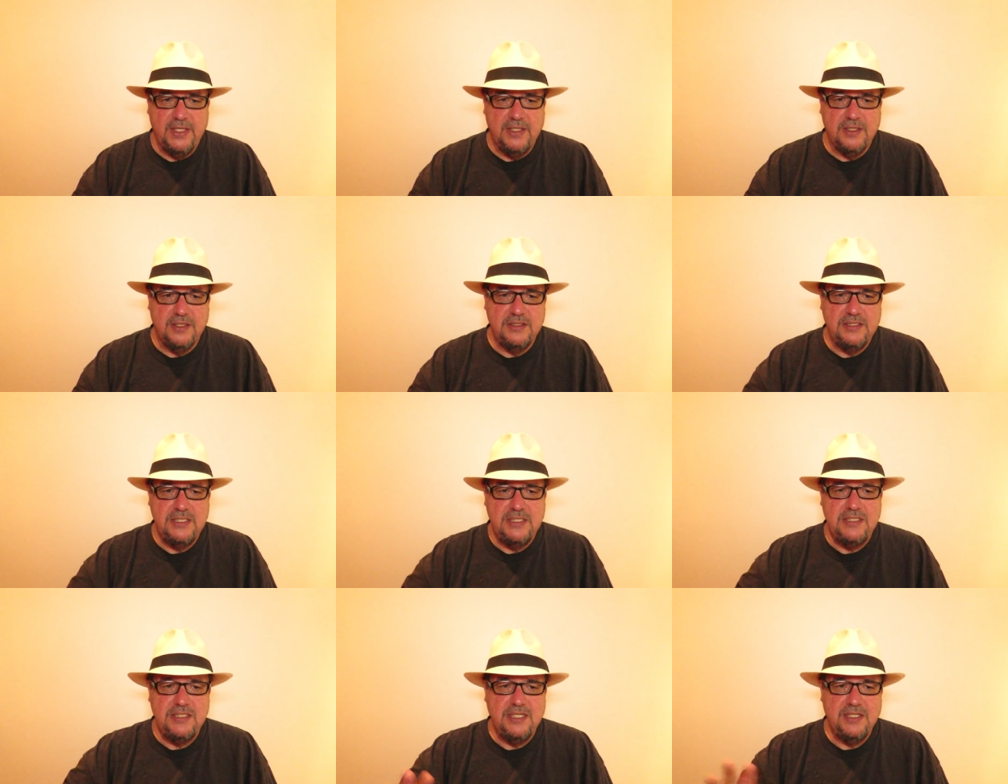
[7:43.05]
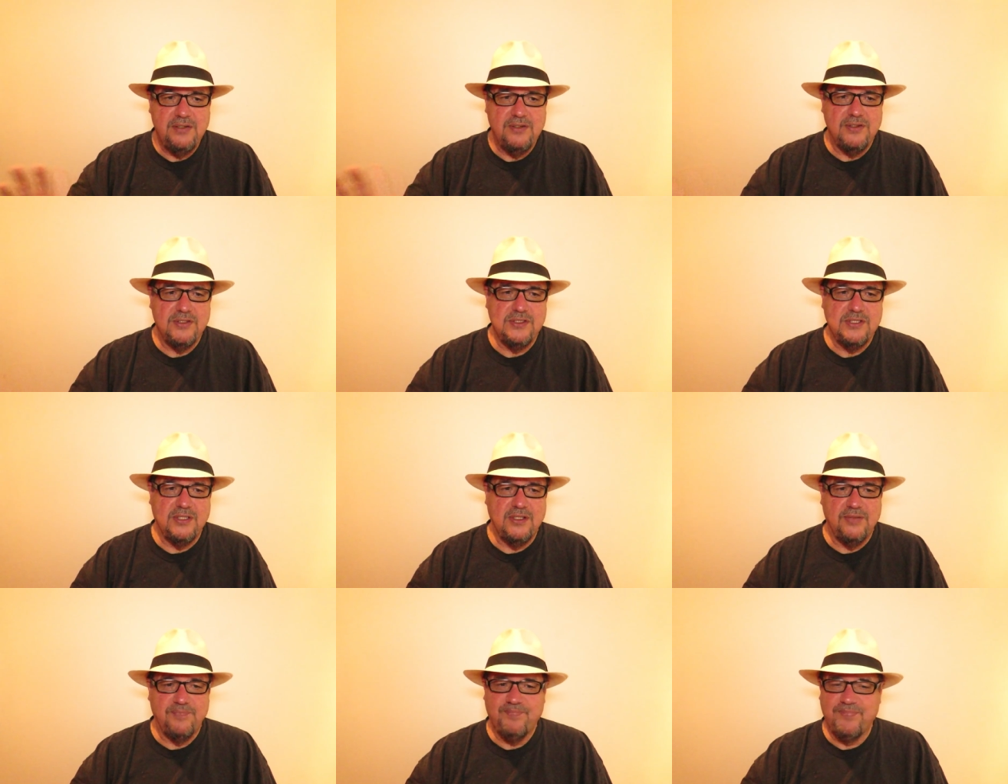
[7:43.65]
The details
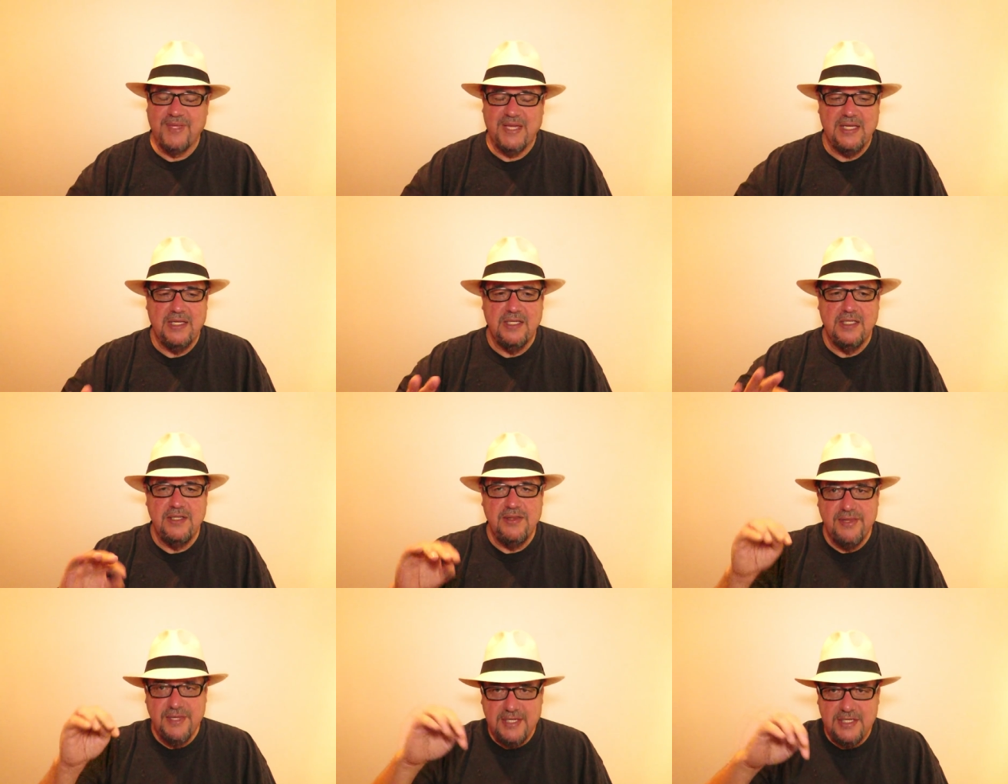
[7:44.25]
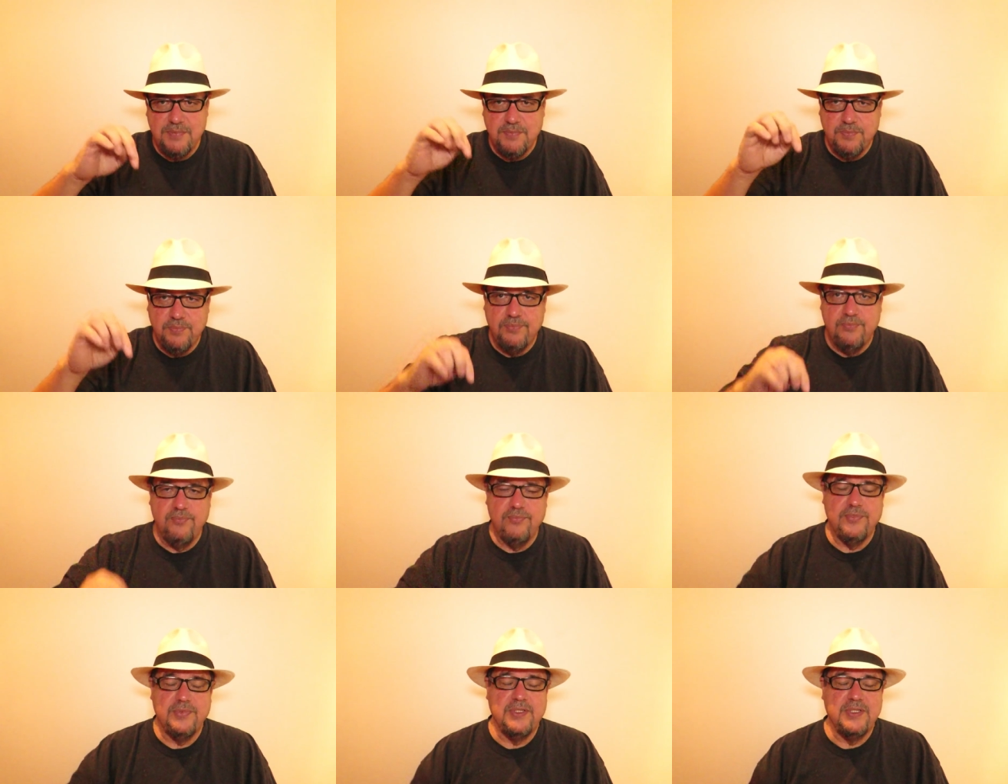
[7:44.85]
in this
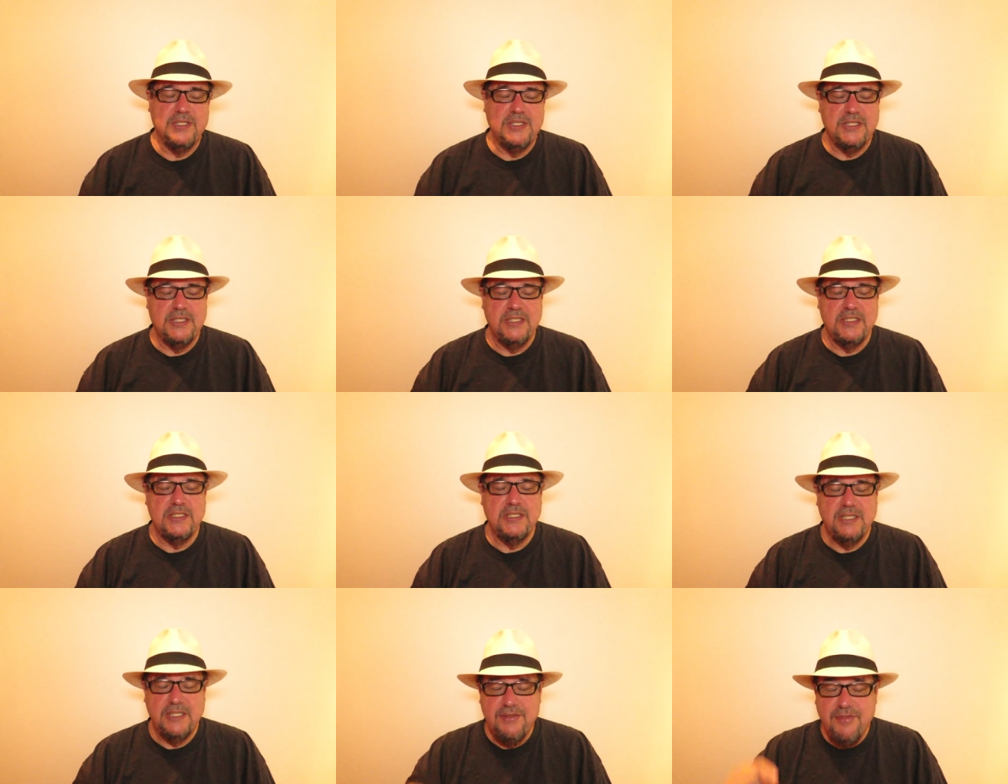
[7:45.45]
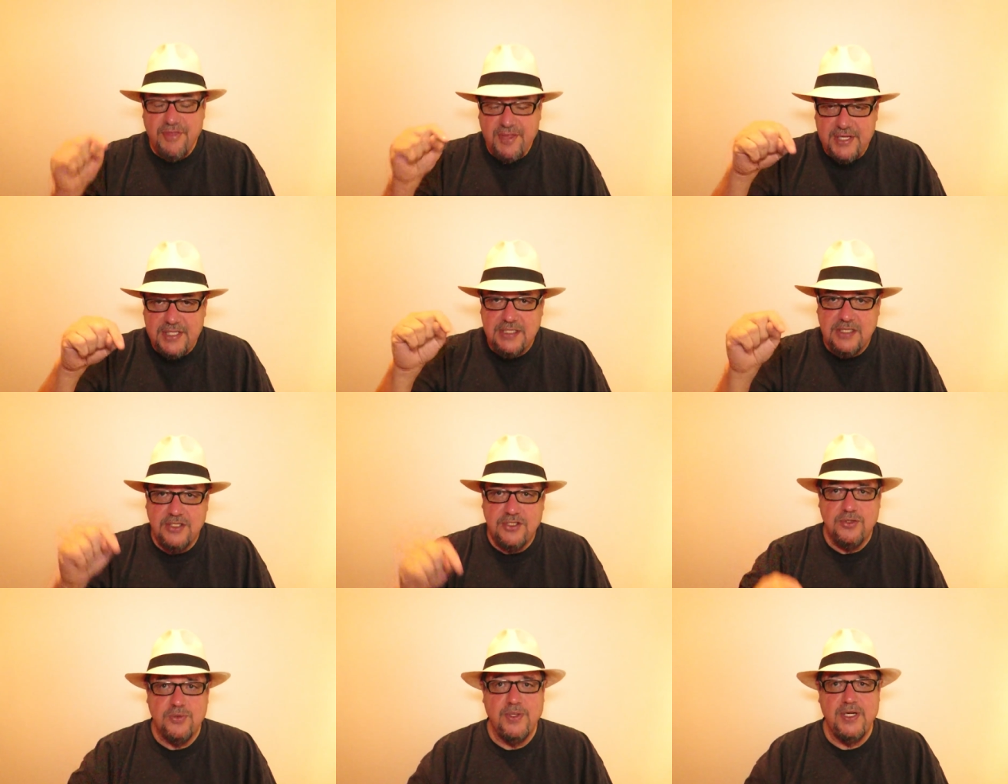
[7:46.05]

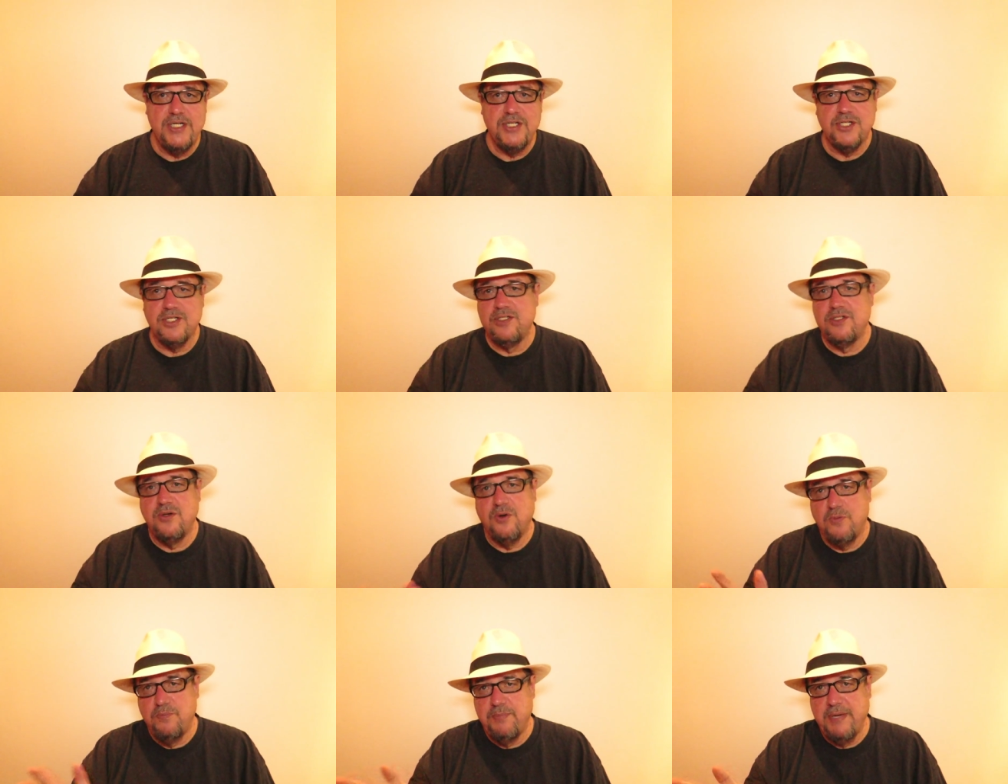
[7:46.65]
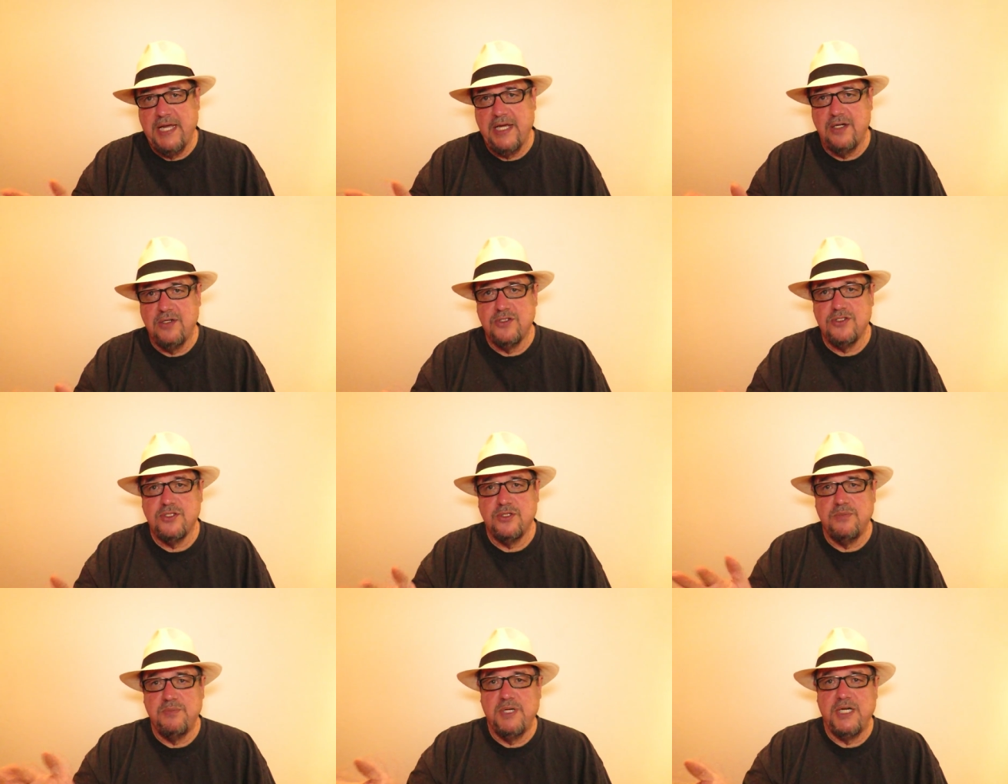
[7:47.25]
situation don't matter
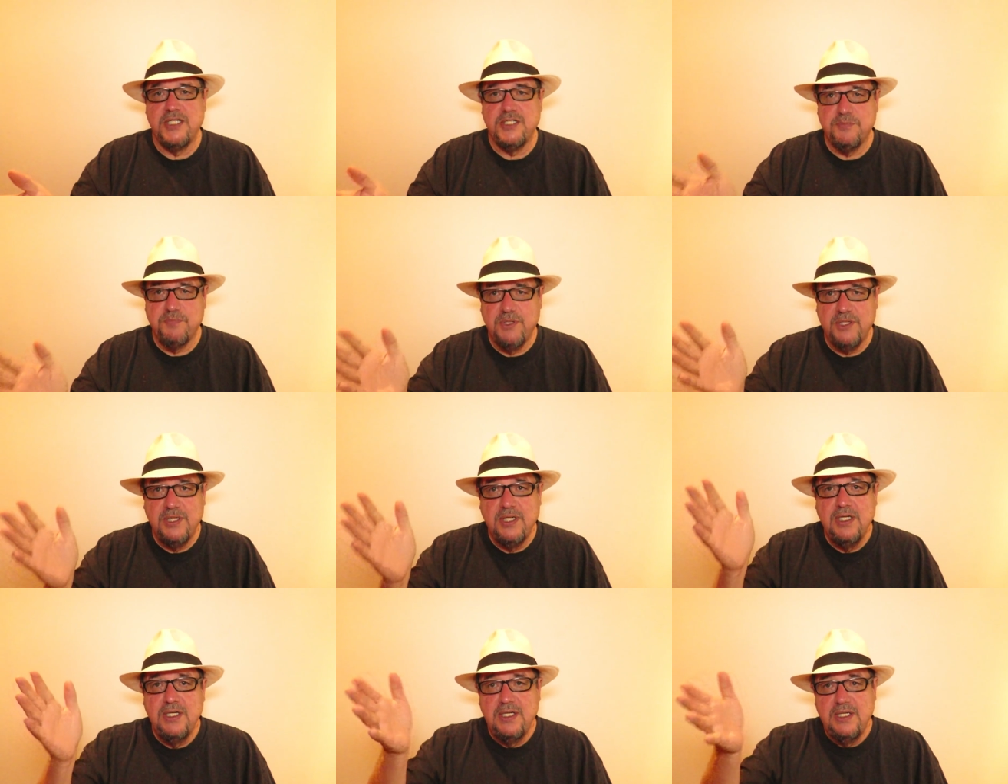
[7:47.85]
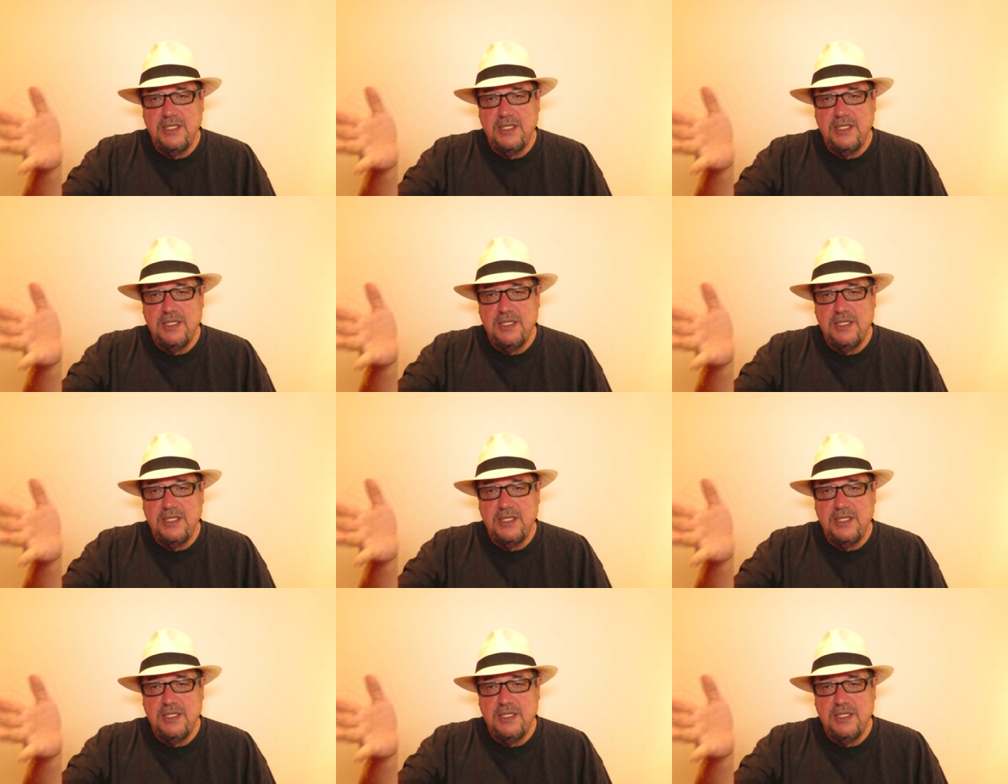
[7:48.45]
so much, but